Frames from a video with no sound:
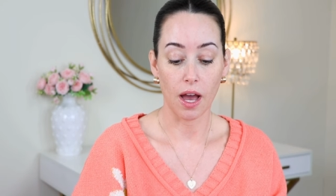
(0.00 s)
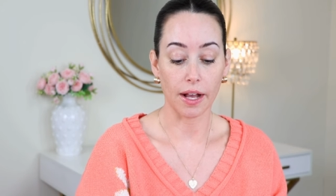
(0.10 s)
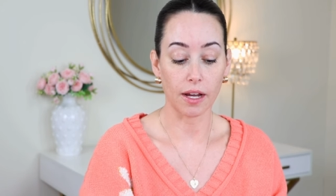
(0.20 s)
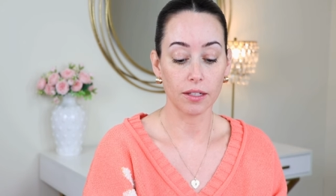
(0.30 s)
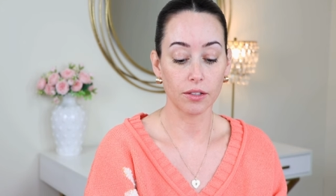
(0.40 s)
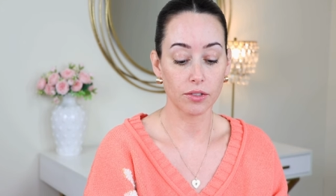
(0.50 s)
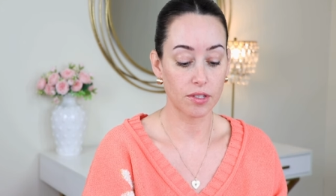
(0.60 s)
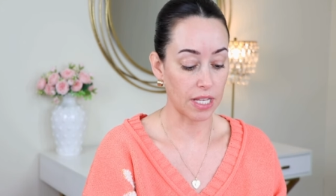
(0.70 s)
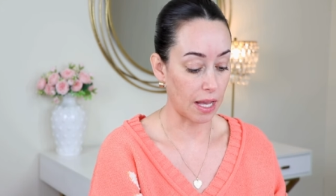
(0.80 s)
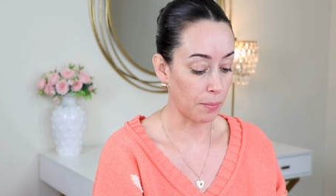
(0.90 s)
I got a little
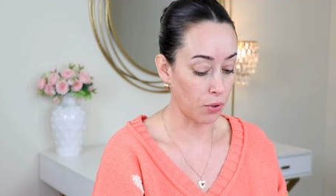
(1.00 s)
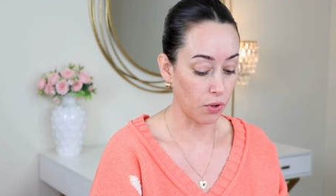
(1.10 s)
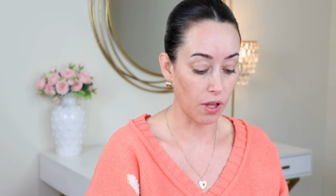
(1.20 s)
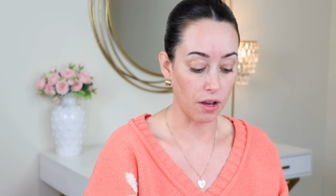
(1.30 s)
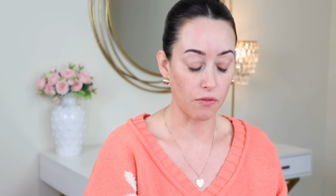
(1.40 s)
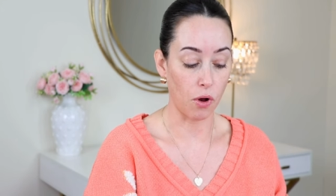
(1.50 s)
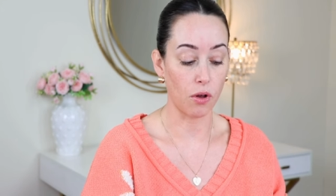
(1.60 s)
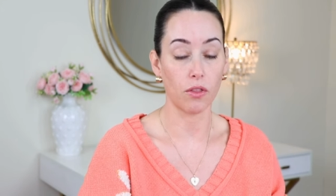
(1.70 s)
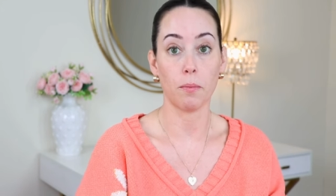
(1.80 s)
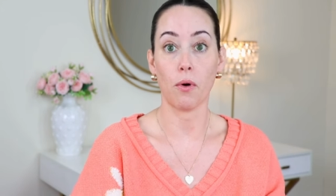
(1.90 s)
sample of
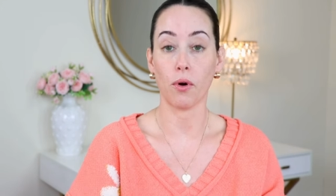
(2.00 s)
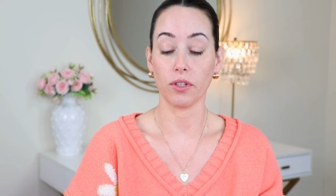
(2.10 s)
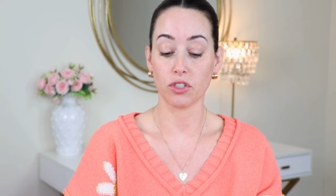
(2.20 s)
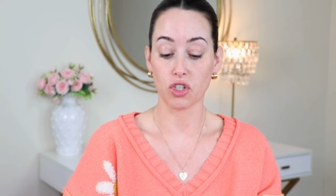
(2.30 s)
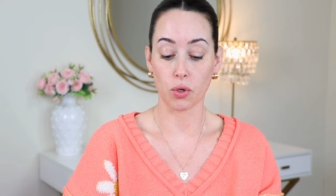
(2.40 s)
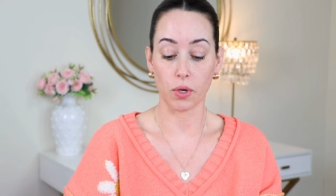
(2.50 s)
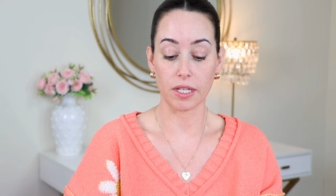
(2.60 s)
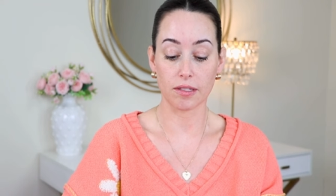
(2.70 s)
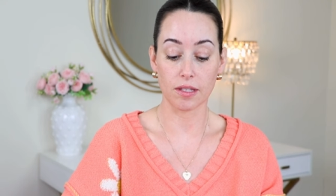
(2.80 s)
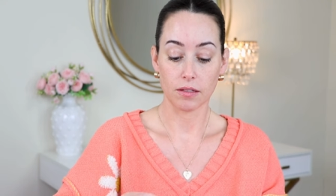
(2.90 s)
all the Paula's
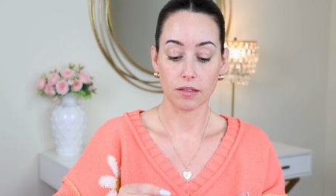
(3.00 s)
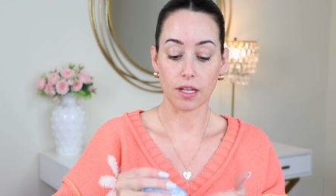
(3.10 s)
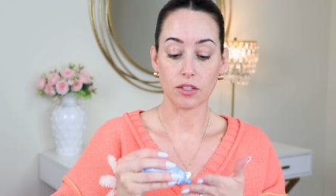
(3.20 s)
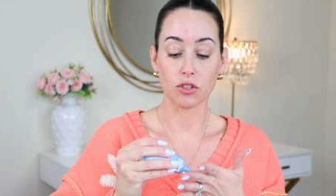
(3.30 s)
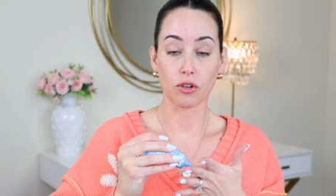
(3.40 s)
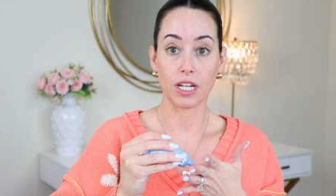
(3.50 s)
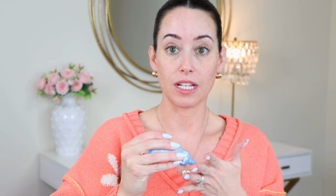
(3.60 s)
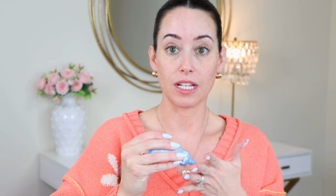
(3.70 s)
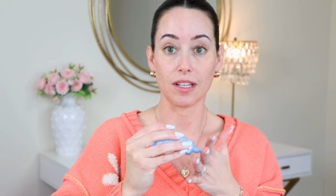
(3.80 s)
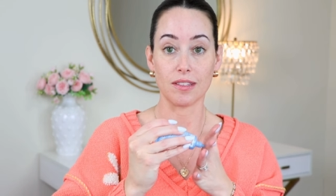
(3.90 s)
Choice
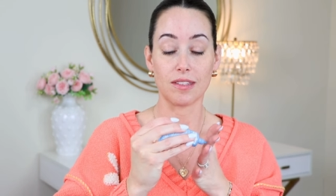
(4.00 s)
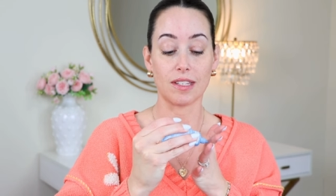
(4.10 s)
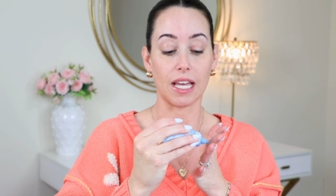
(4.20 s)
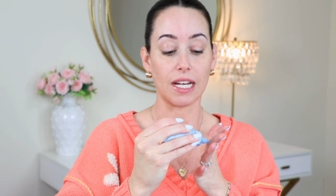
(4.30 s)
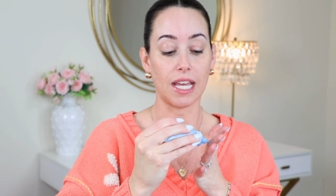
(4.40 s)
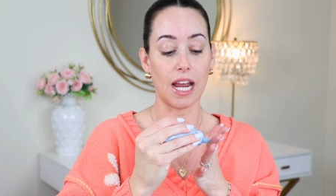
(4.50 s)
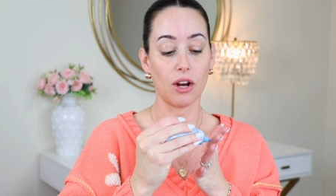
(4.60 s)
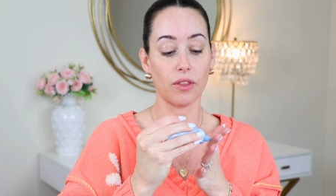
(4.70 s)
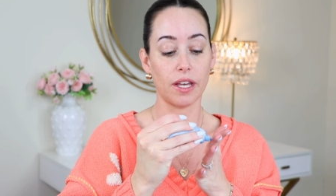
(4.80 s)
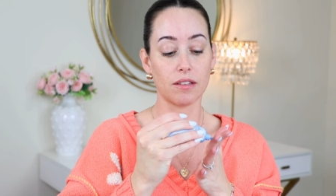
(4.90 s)
sunscreens and
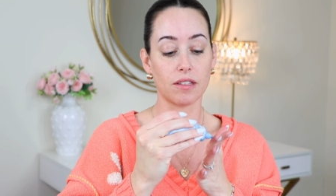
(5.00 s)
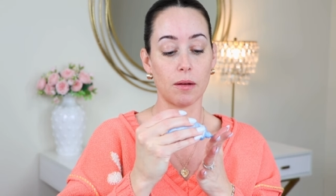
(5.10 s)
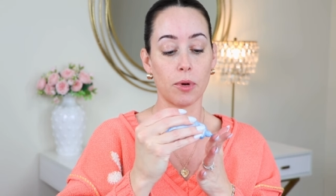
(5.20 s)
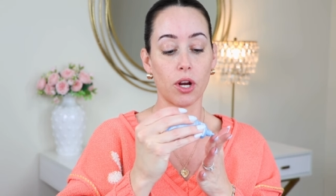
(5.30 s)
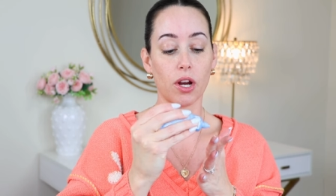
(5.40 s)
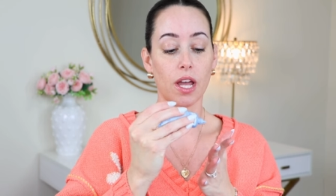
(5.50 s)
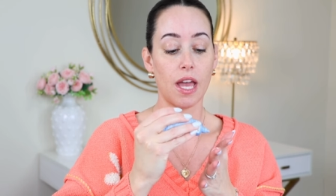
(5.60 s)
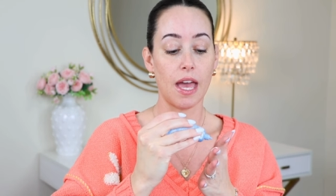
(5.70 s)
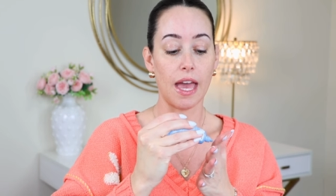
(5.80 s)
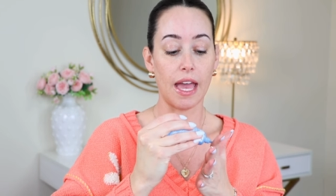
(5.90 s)
skincare last summer
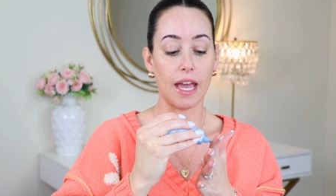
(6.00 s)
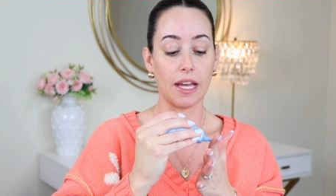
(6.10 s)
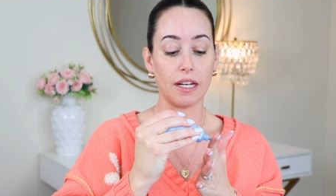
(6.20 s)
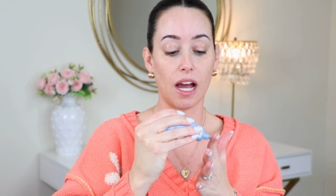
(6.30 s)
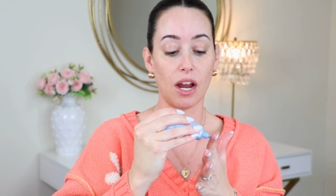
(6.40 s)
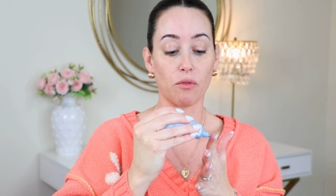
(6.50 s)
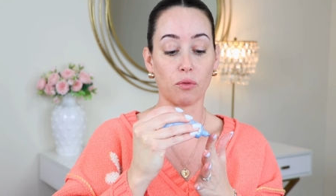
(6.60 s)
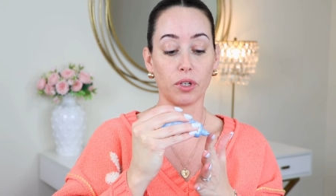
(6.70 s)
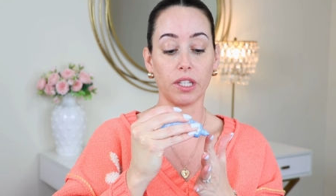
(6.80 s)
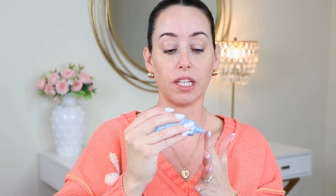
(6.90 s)
and I
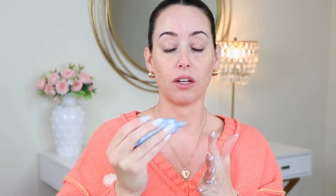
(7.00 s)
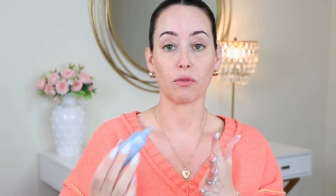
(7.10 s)
really,